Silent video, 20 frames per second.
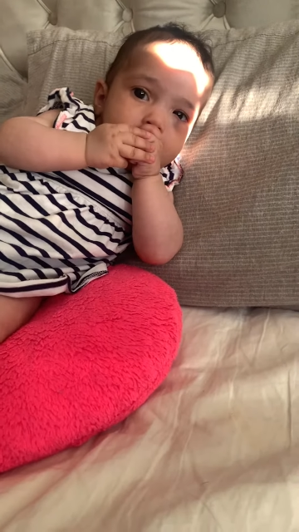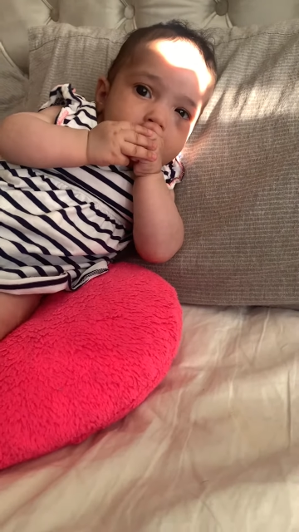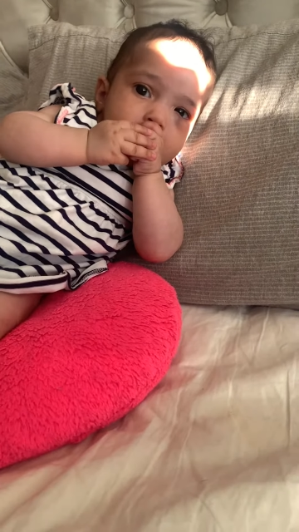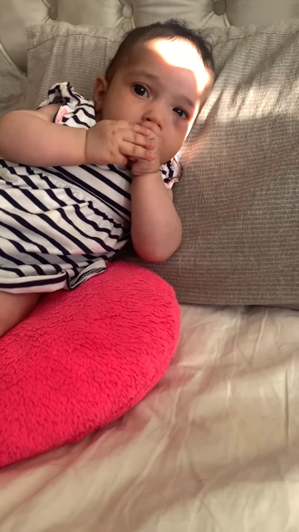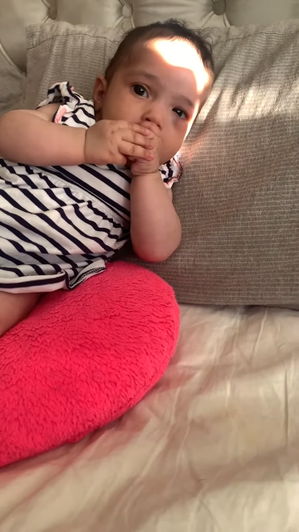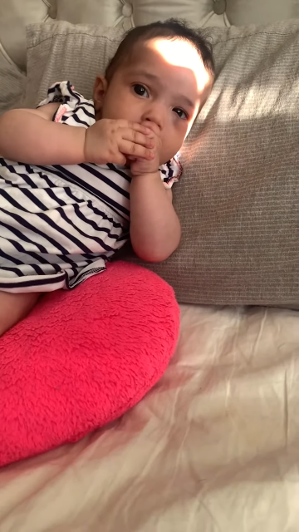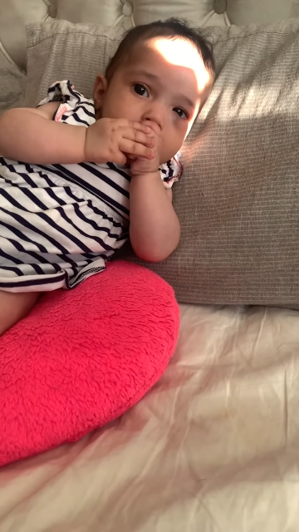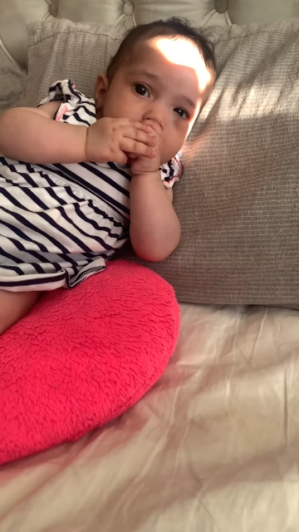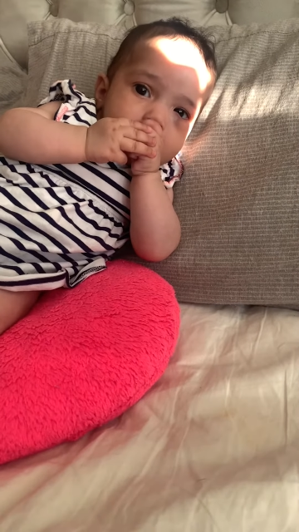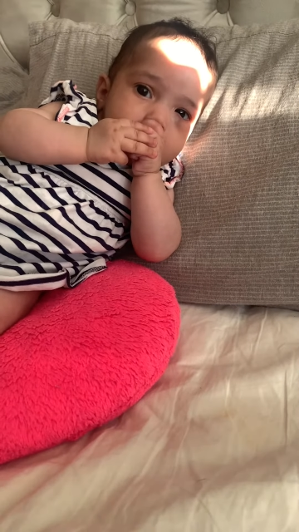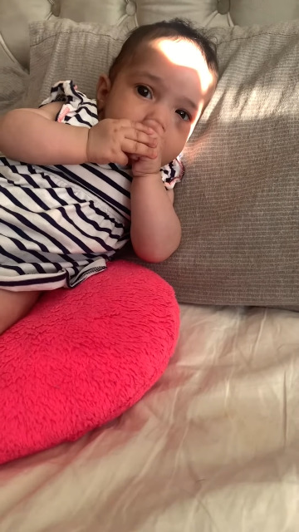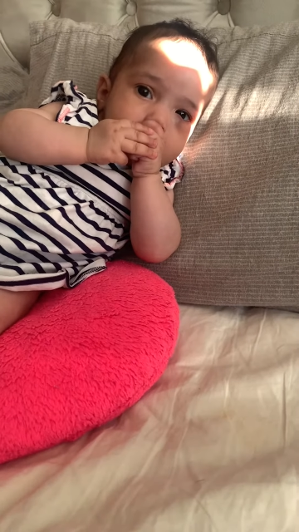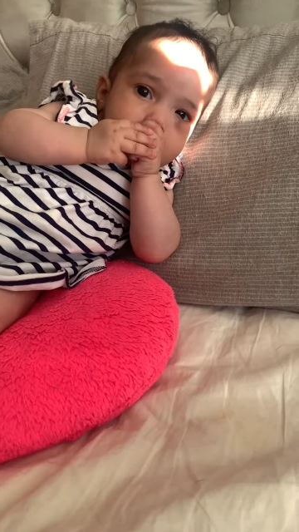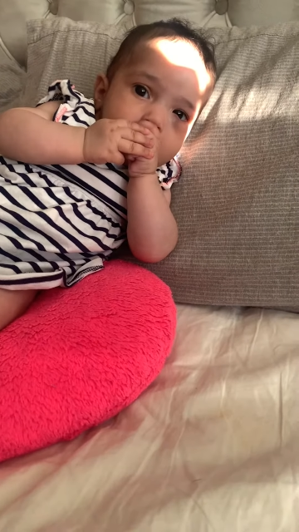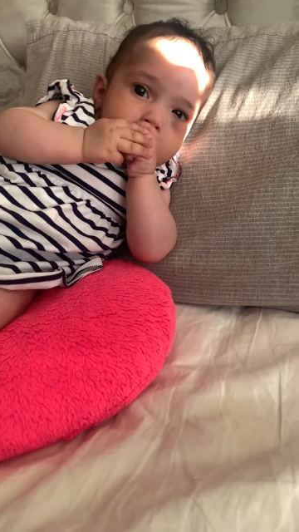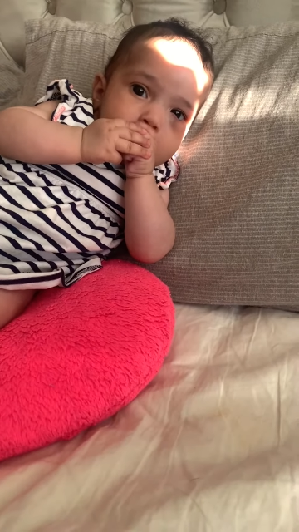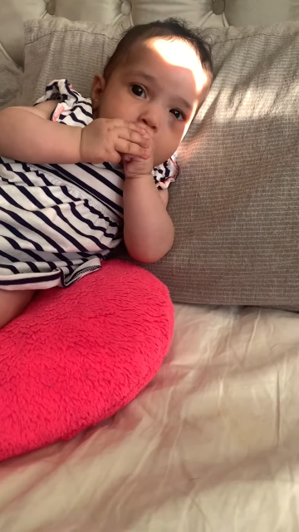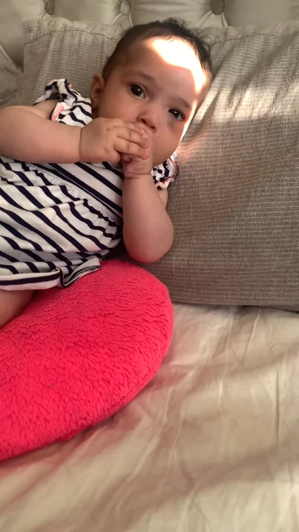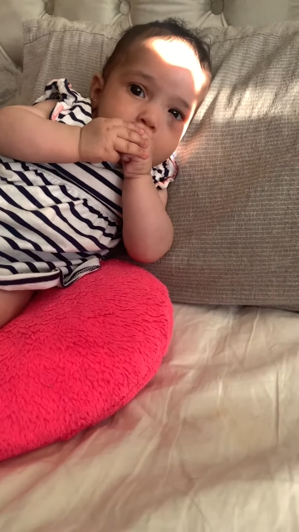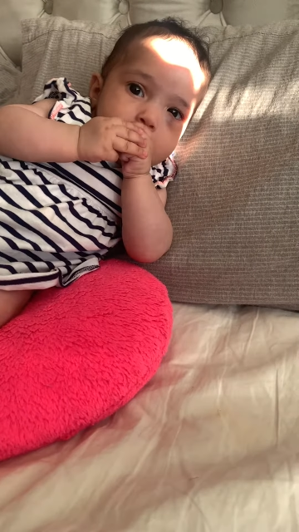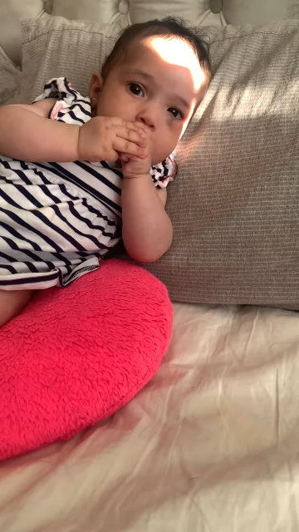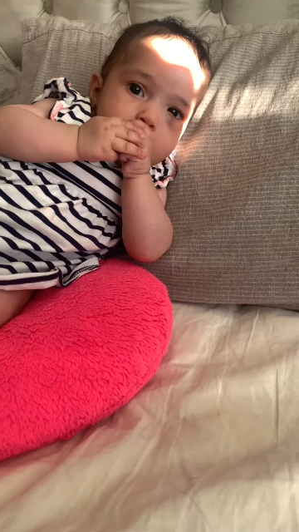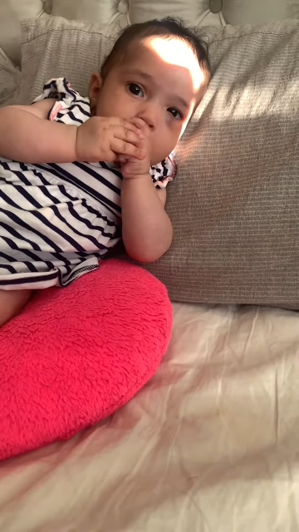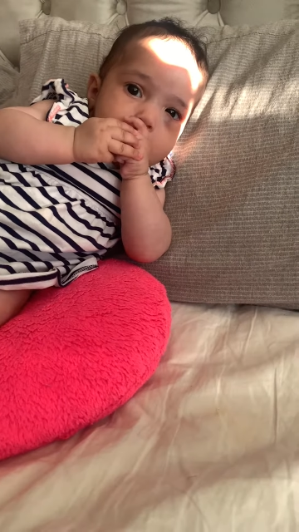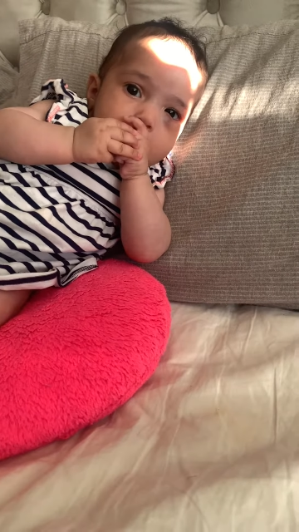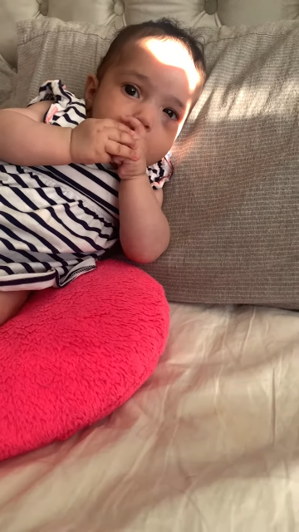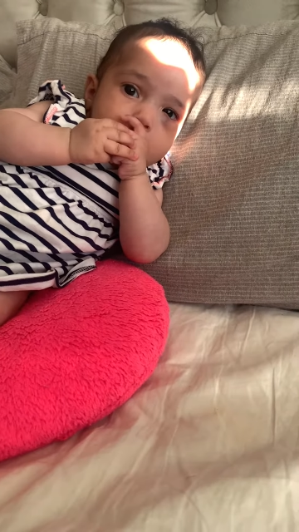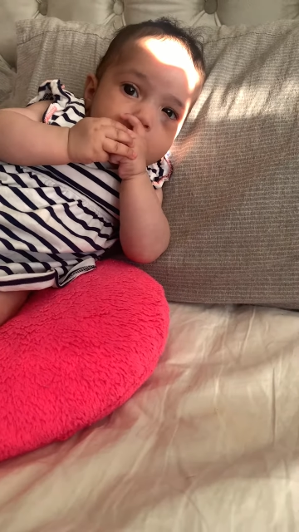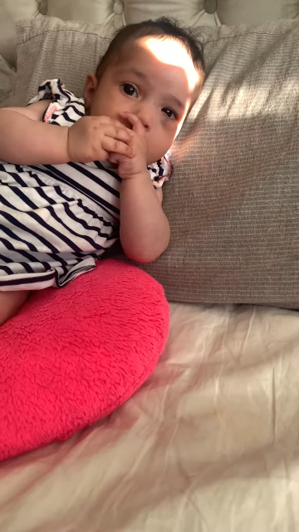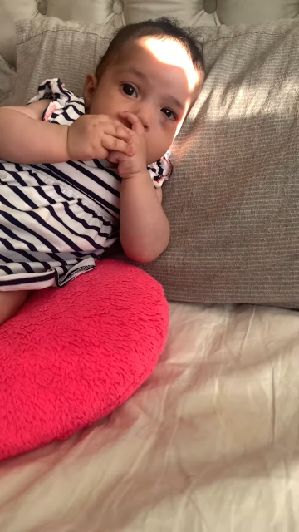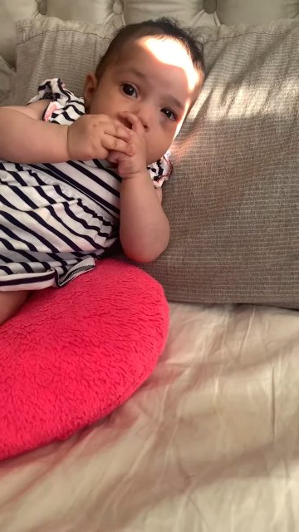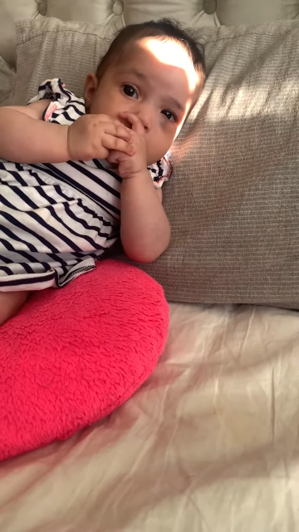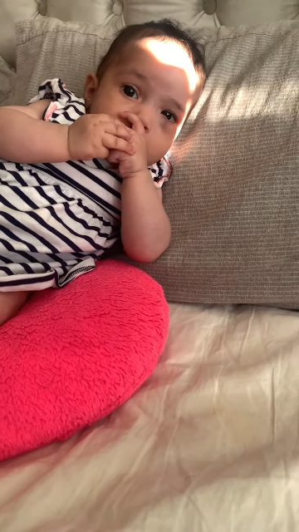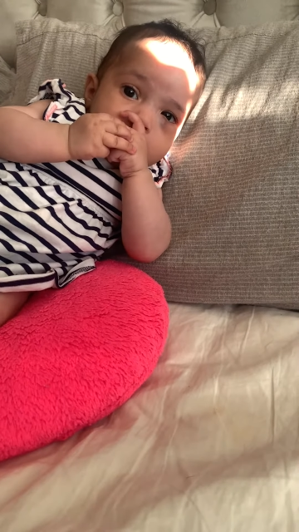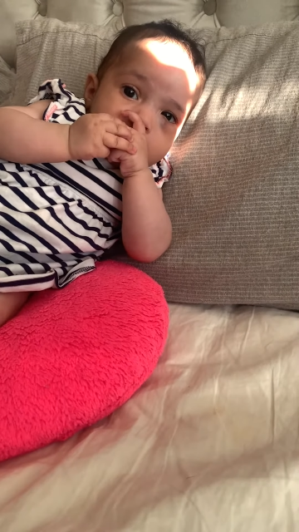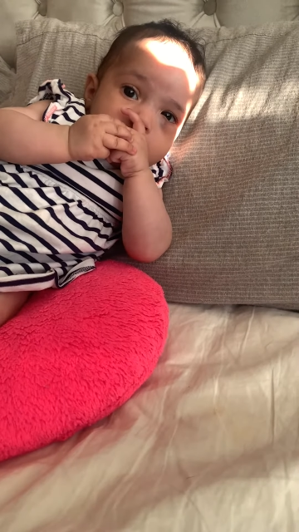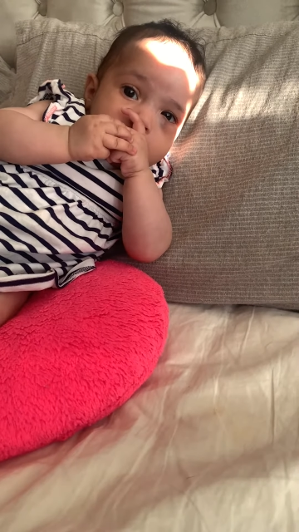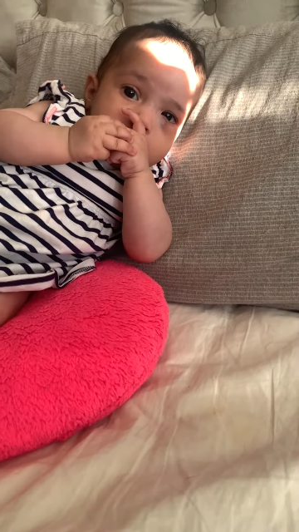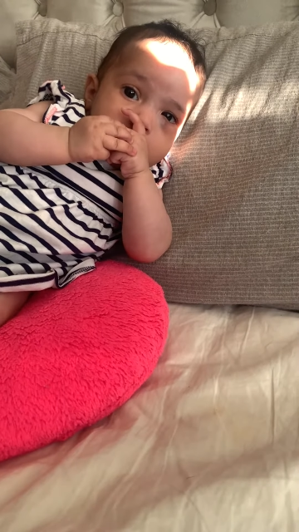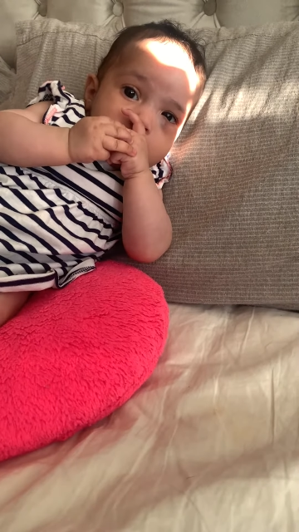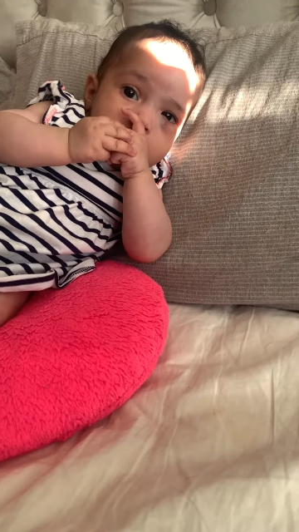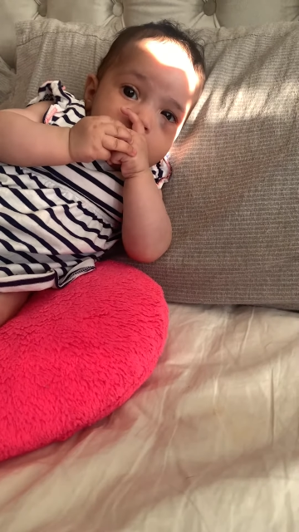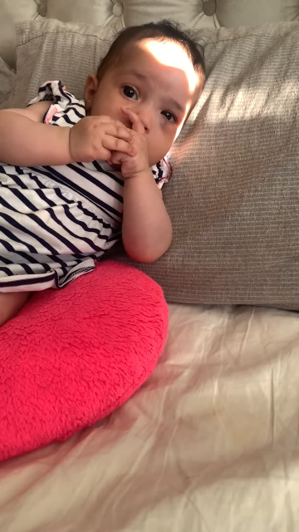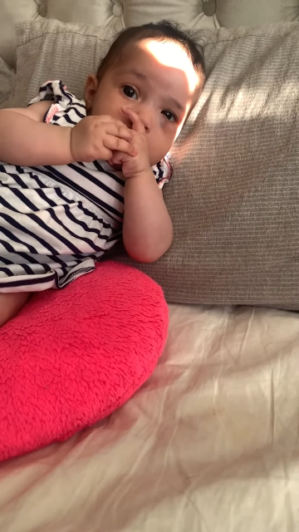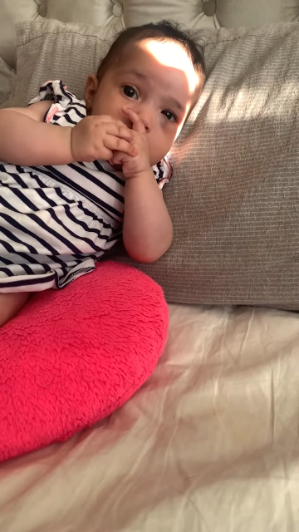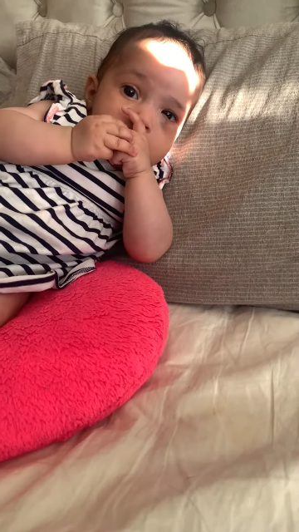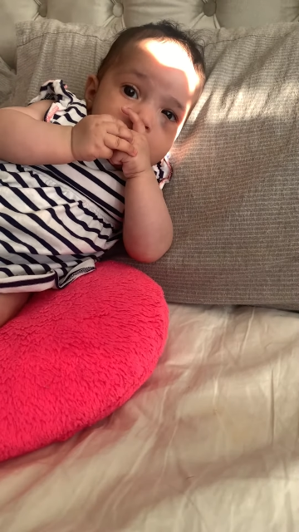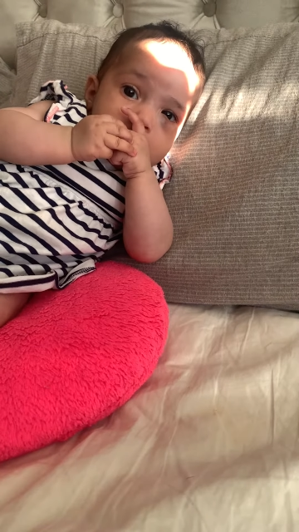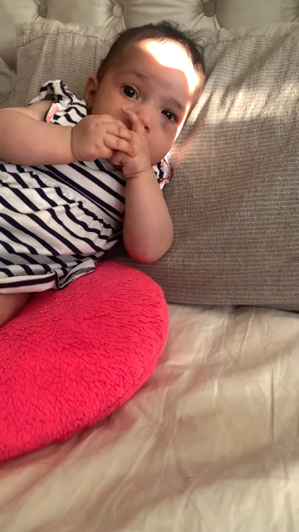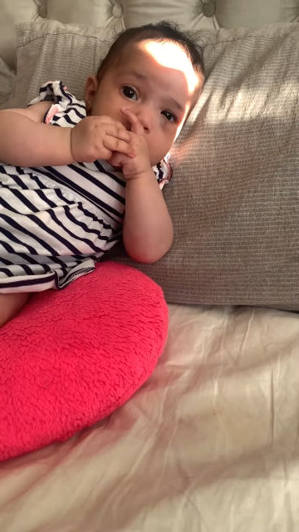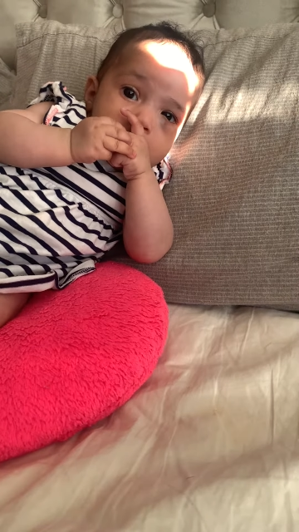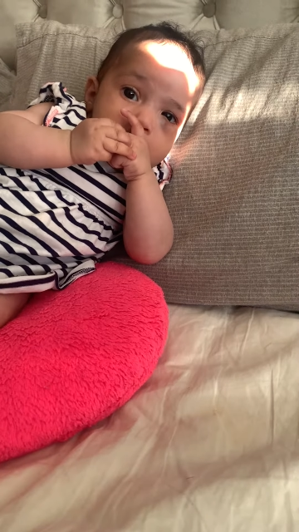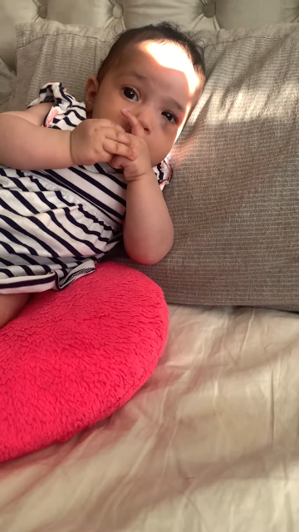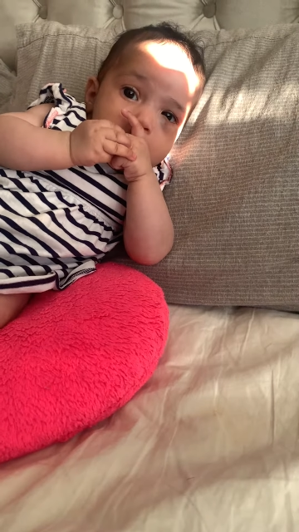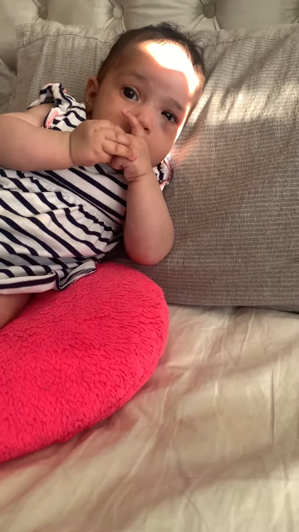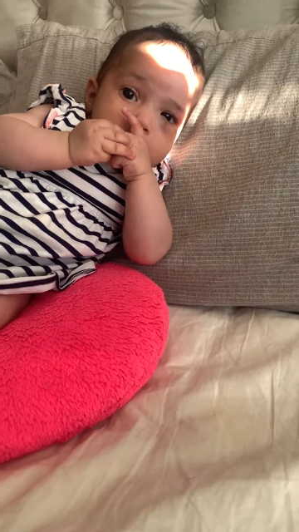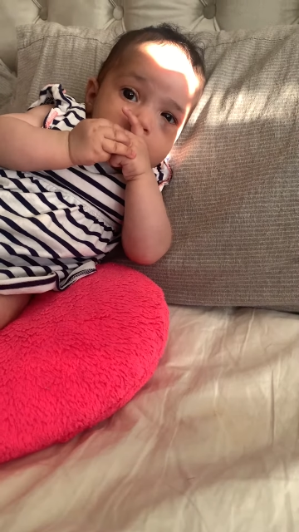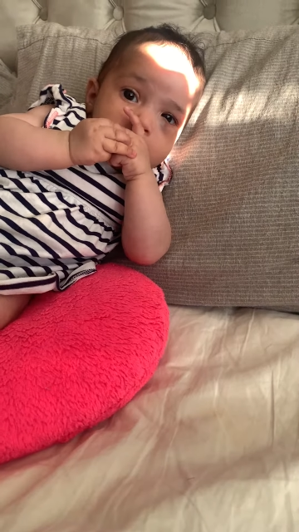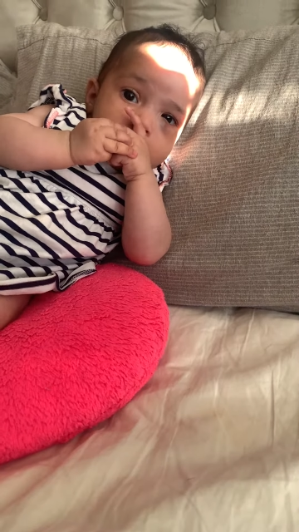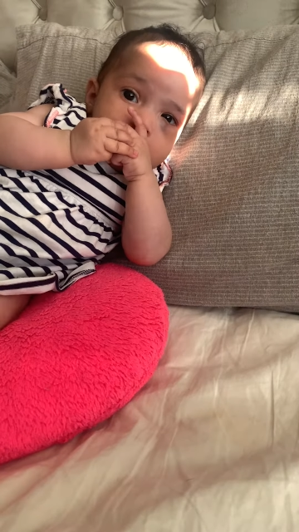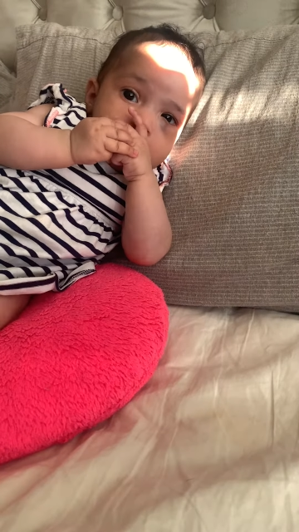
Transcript: Now she's ready for the big fights.